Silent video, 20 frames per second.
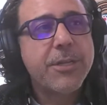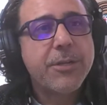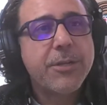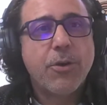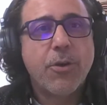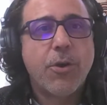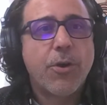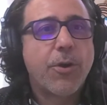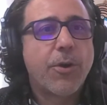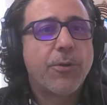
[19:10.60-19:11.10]

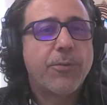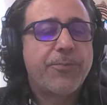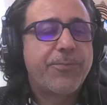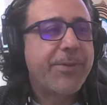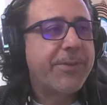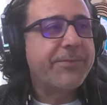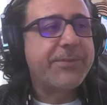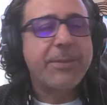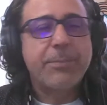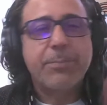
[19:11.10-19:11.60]
or
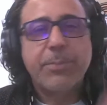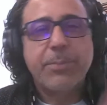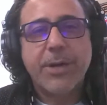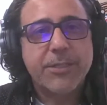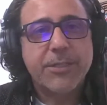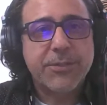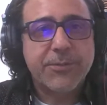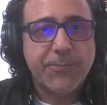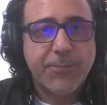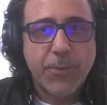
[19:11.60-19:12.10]

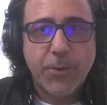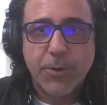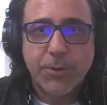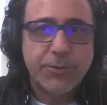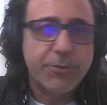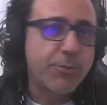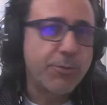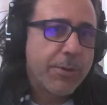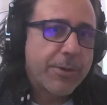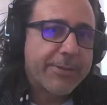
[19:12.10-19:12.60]
$50 for
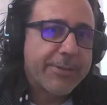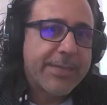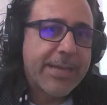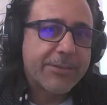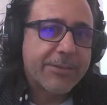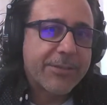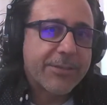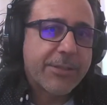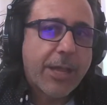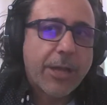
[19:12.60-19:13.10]

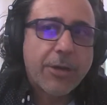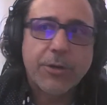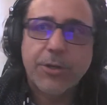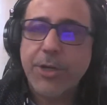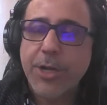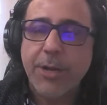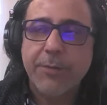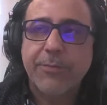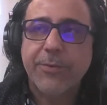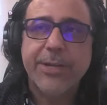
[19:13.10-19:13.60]
$200,000
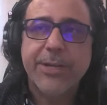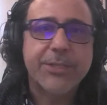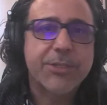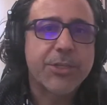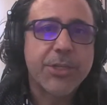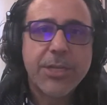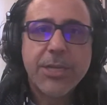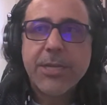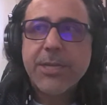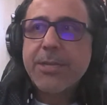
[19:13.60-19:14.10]
coverage.
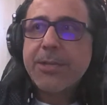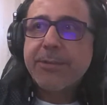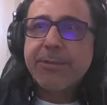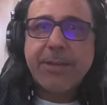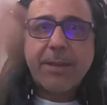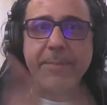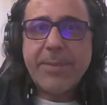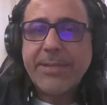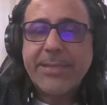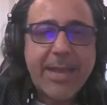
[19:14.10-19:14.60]

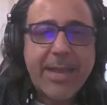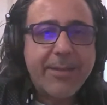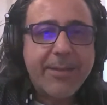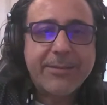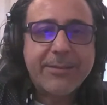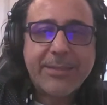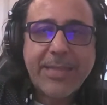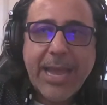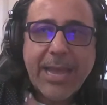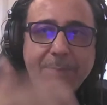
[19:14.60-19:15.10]
I mean,
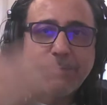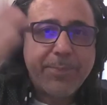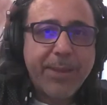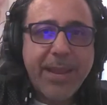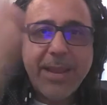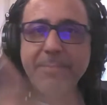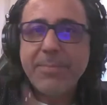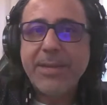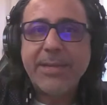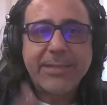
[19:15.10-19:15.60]
that
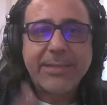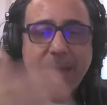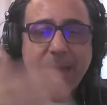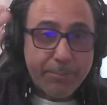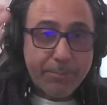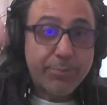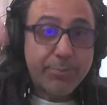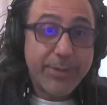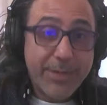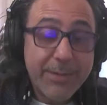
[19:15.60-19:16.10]
payment,
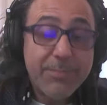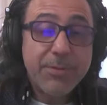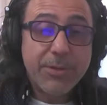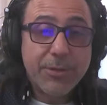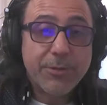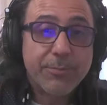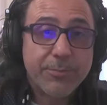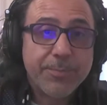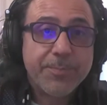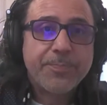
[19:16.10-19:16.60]
that
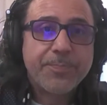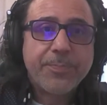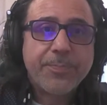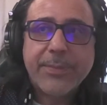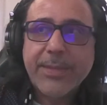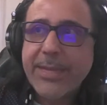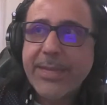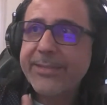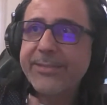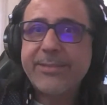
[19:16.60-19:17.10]
premium,
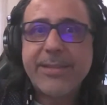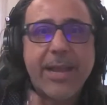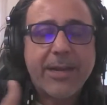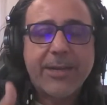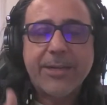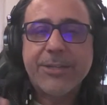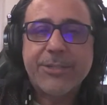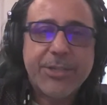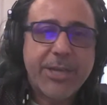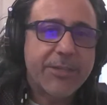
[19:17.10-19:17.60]
is not
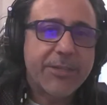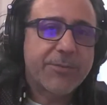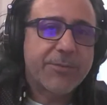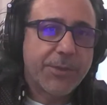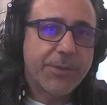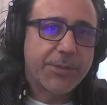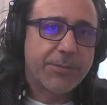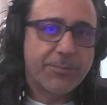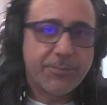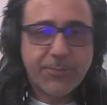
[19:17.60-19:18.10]
going to change for
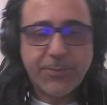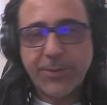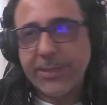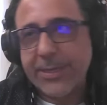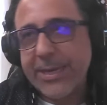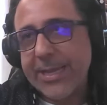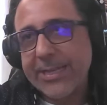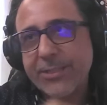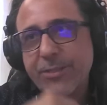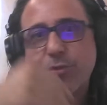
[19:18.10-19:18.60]
the
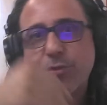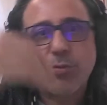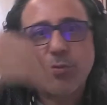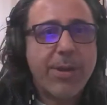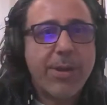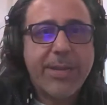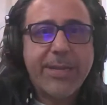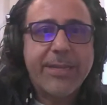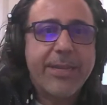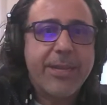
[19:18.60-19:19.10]
next
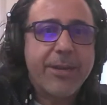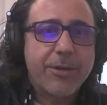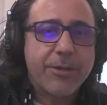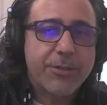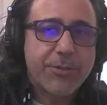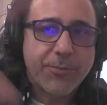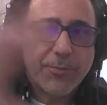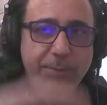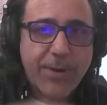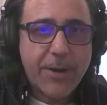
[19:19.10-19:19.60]
20
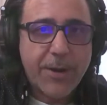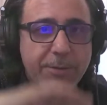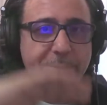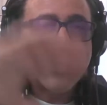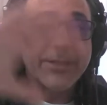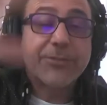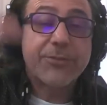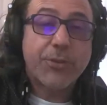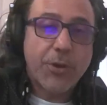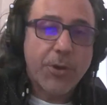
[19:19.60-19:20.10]
years of
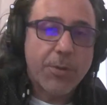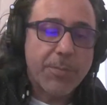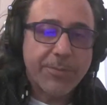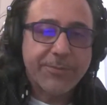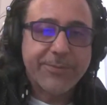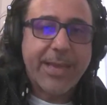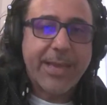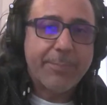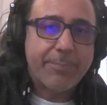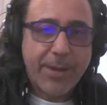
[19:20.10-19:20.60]
the term
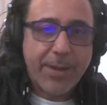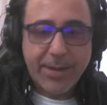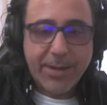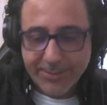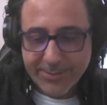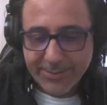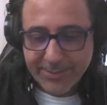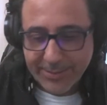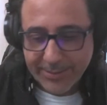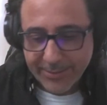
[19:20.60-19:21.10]
of that
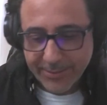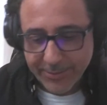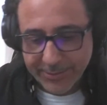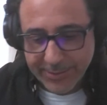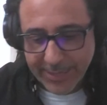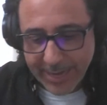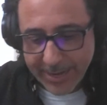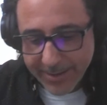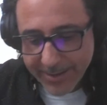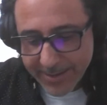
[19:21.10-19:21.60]
policy.
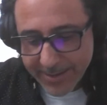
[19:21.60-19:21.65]
Okay,